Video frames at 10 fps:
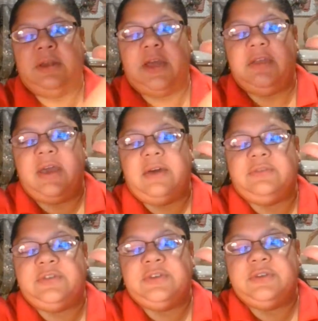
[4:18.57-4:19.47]
Now you
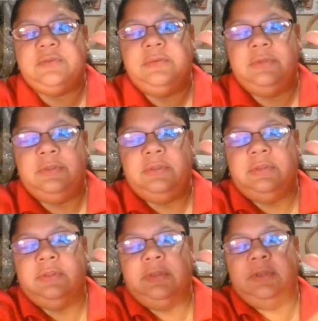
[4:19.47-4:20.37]
have 2,
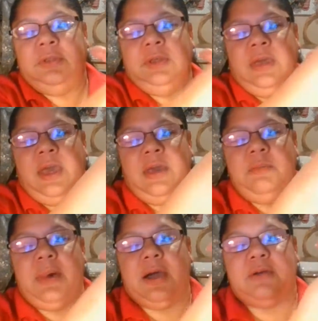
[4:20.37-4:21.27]

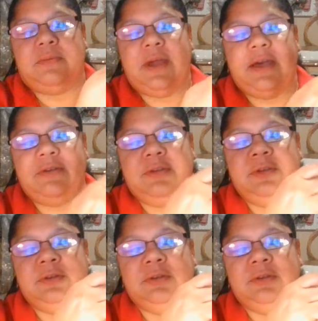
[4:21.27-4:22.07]
and back around,